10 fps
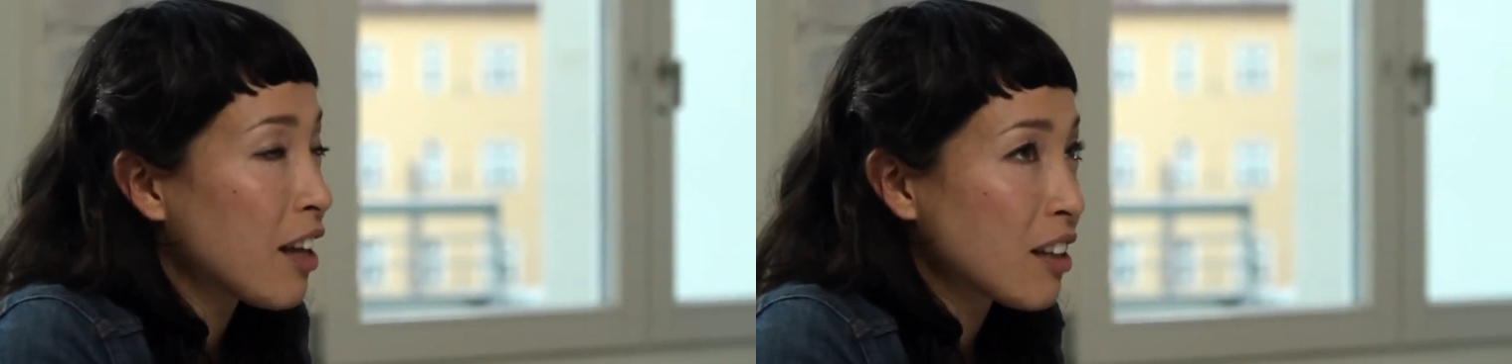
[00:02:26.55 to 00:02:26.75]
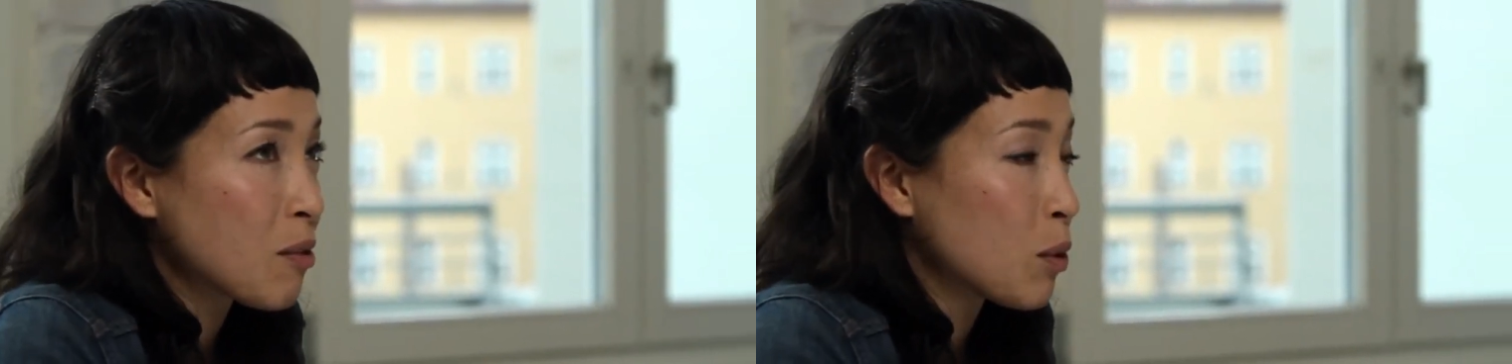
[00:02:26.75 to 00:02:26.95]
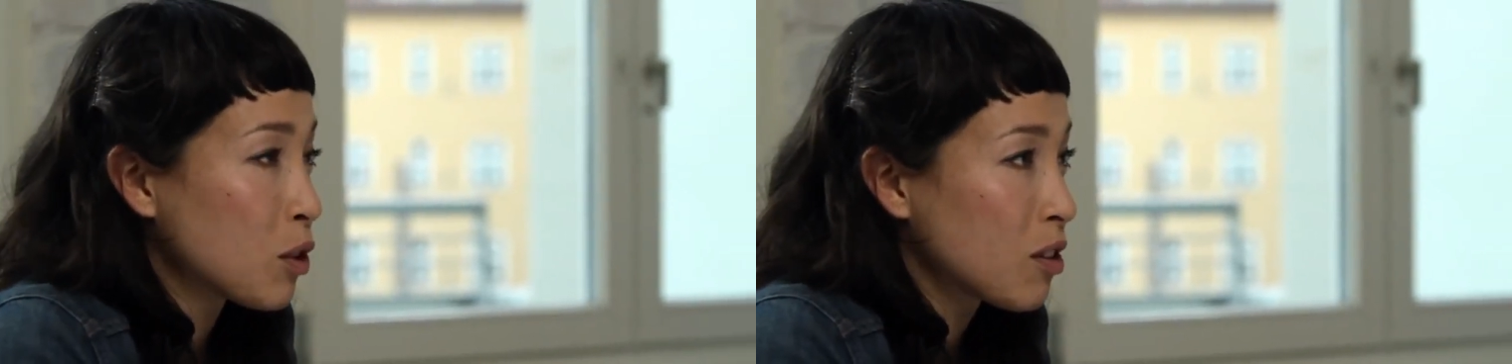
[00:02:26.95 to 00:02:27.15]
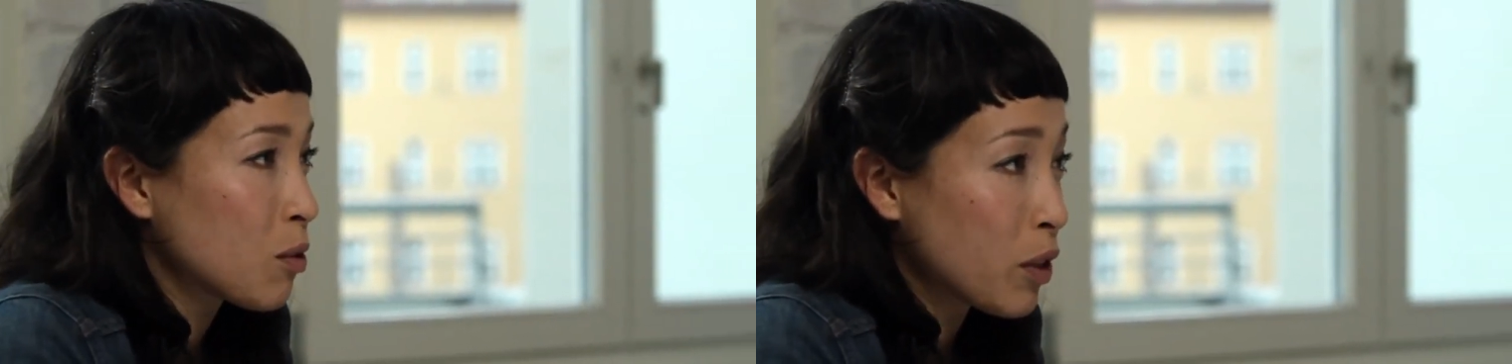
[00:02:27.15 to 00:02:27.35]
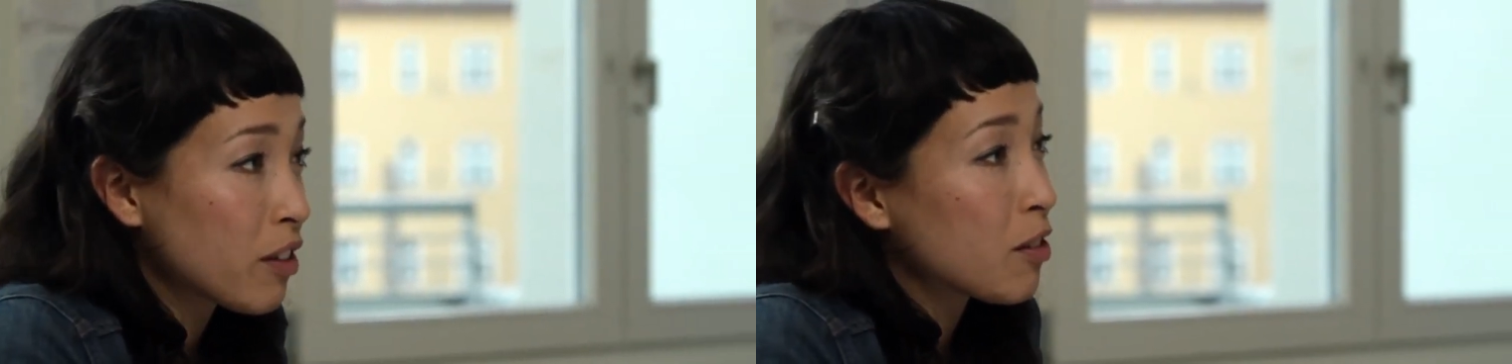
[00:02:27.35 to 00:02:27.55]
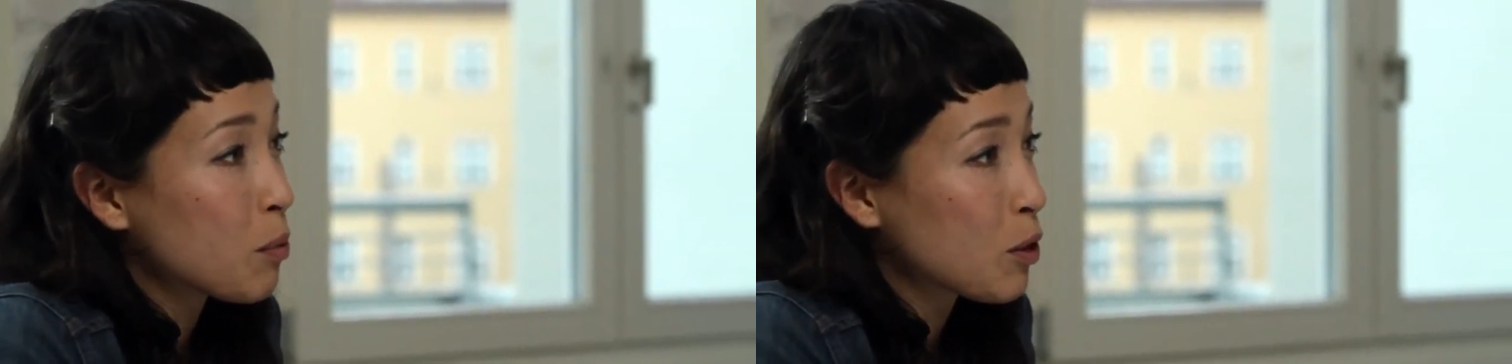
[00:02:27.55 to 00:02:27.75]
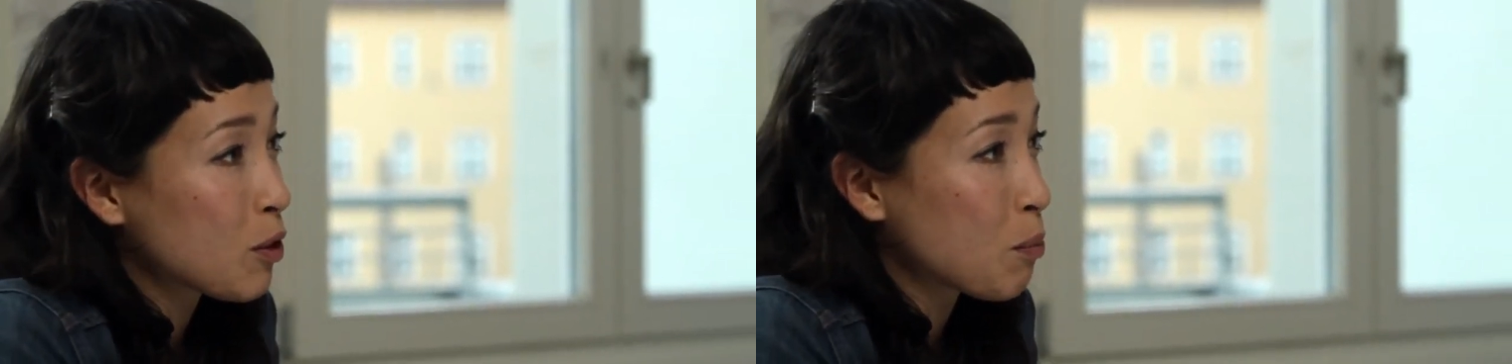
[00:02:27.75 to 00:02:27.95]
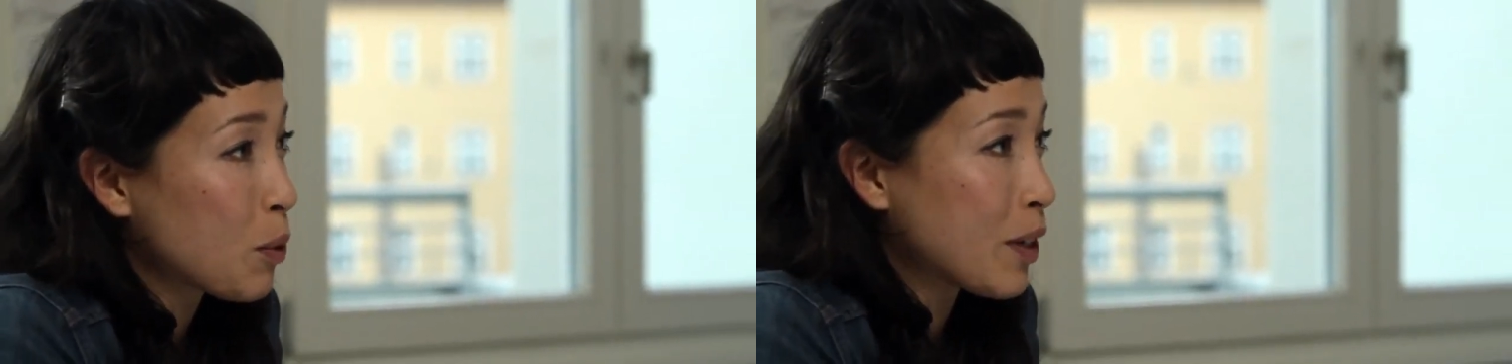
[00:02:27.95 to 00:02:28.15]
like one of the
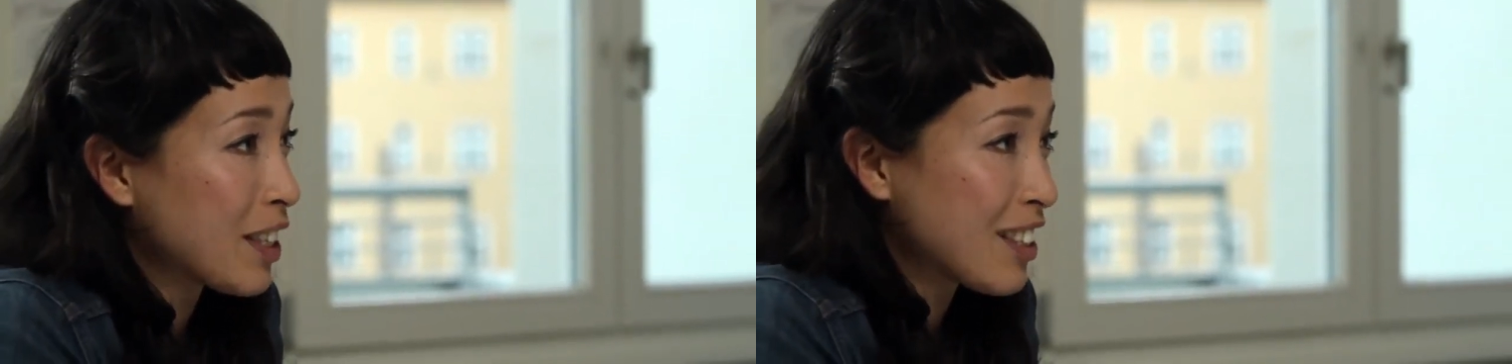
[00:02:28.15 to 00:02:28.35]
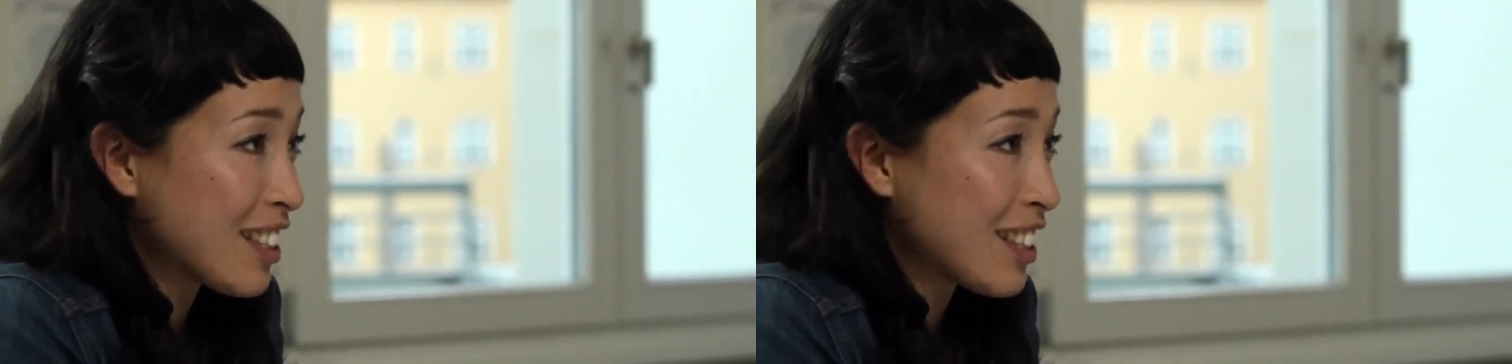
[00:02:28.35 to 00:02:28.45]
most boring